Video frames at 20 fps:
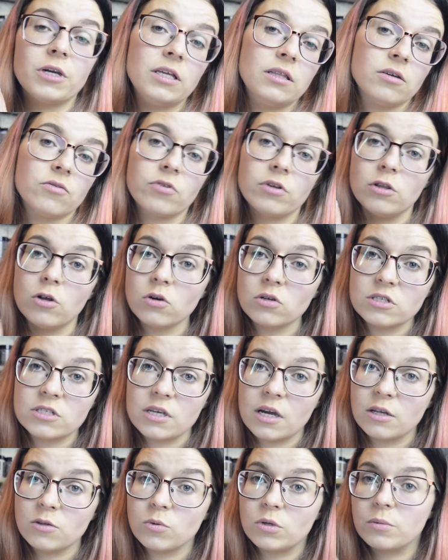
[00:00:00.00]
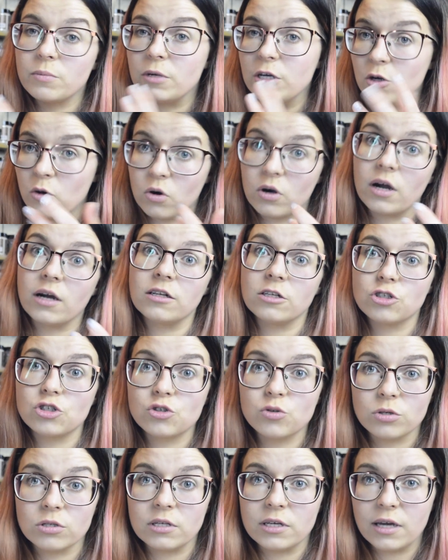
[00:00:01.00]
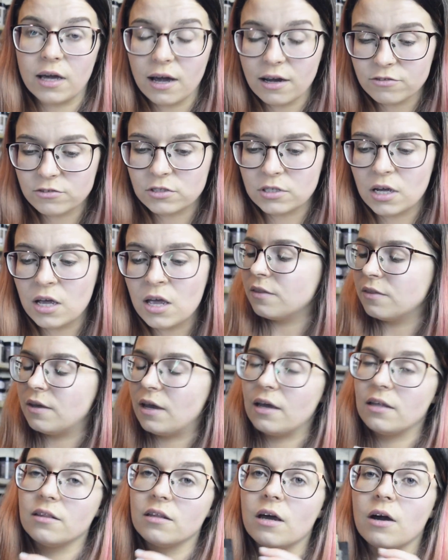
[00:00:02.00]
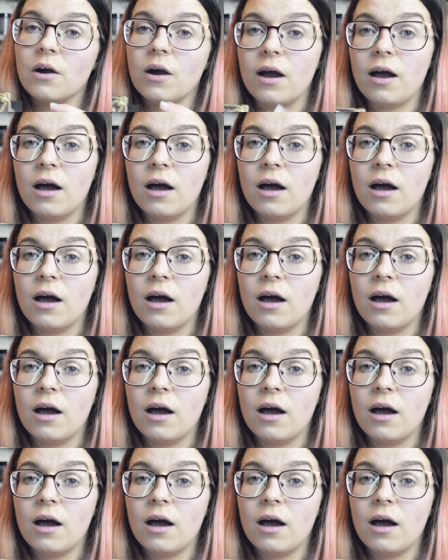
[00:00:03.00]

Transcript: either alongside with me or kind of shortly after, then